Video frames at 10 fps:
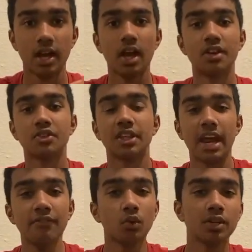So the
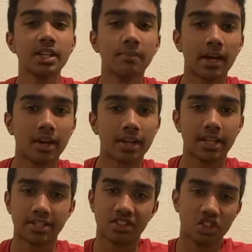A14 Bionic
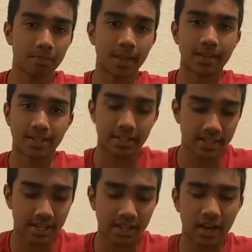is the chip that is
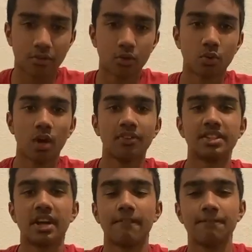inside the iPhone 12. It's
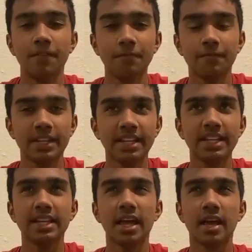got
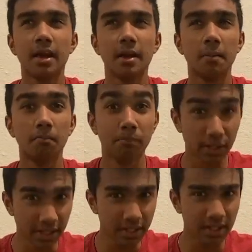15
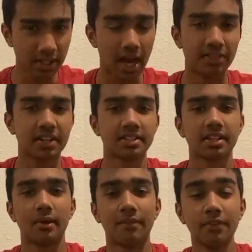billion, yeah, I think I said that
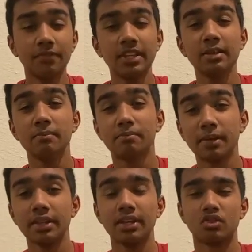right, 15
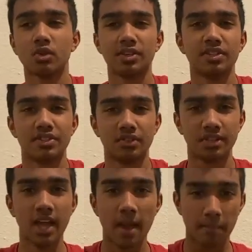billion transistors
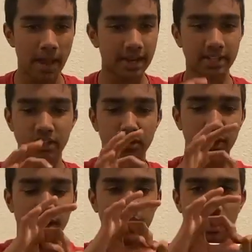packed into
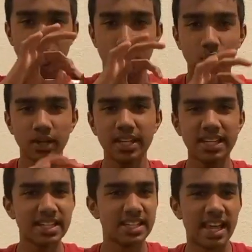a 5
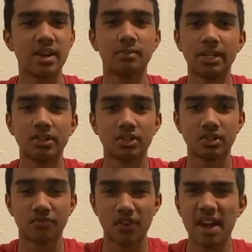
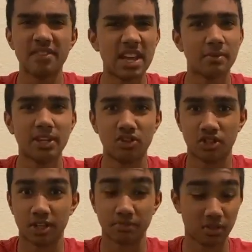nanometer
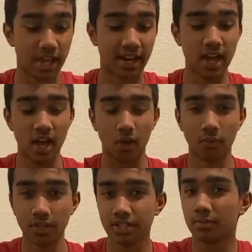chip. So like a
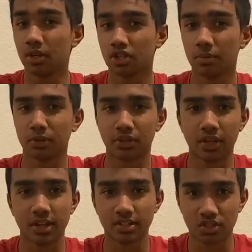really small chip with a
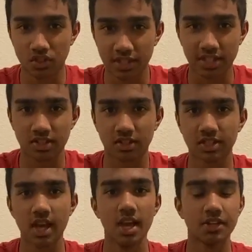lot of transistors.
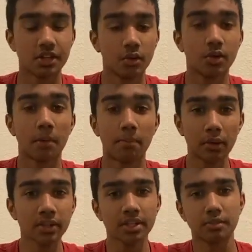So
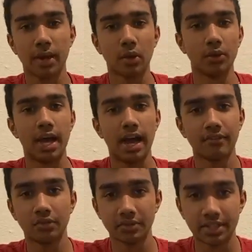comparing this to my old
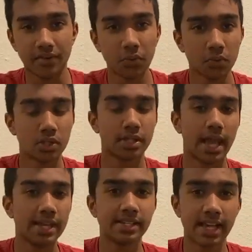iPhone 7, which is the
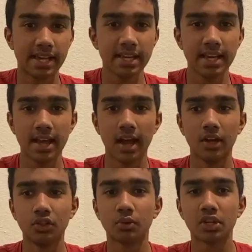A10,
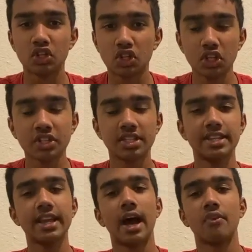you can just
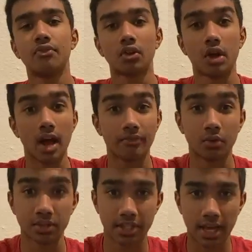see how far iPhone
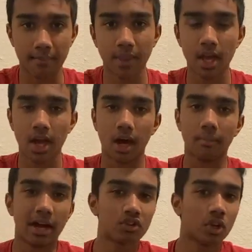has came.
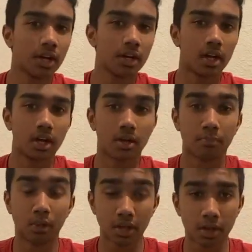I tried
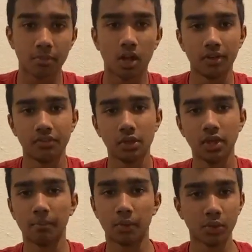pulling up Call of Duty
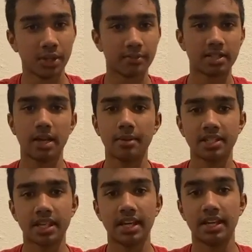on both of them side by
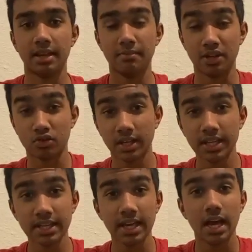side and measuring
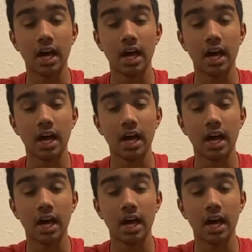it.